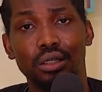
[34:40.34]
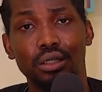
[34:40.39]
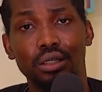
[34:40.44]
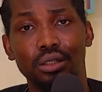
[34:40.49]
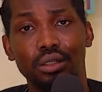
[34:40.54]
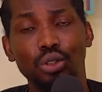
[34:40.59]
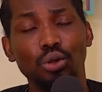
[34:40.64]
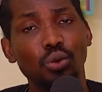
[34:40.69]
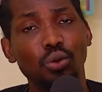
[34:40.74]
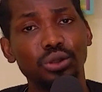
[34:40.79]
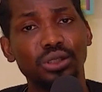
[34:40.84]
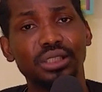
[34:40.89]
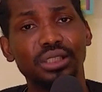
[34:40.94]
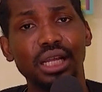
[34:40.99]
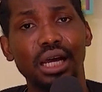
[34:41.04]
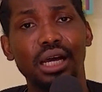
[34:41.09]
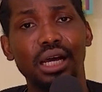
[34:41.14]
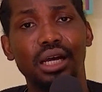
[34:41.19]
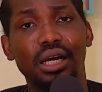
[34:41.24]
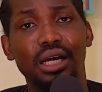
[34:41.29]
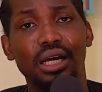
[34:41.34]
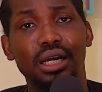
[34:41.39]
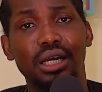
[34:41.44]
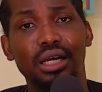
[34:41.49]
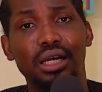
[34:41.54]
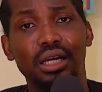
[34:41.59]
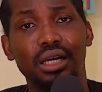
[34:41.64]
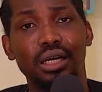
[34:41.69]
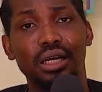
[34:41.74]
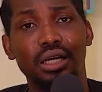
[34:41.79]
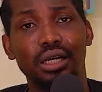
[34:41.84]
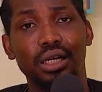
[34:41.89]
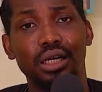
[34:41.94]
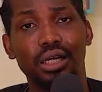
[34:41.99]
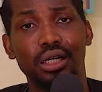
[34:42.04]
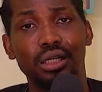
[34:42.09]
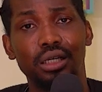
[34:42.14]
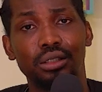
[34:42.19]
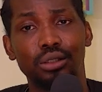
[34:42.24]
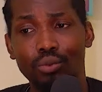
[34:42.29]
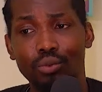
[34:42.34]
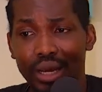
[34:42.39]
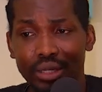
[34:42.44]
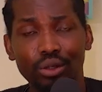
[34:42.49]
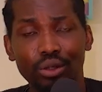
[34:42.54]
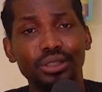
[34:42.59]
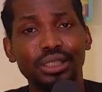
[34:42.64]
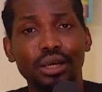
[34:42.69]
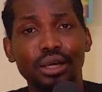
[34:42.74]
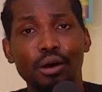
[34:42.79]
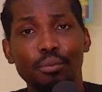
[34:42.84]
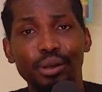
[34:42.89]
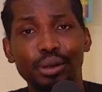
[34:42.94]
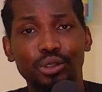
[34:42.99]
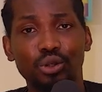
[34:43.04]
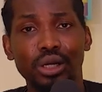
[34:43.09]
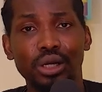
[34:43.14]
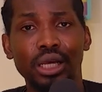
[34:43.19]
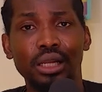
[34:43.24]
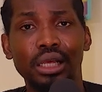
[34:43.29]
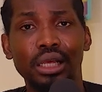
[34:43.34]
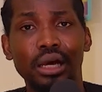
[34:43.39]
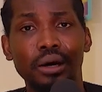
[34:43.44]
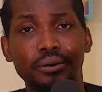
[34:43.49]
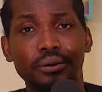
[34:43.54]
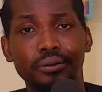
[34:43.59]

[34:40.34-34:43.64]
You won't now. So why do you sell your Bitcoin anyhow?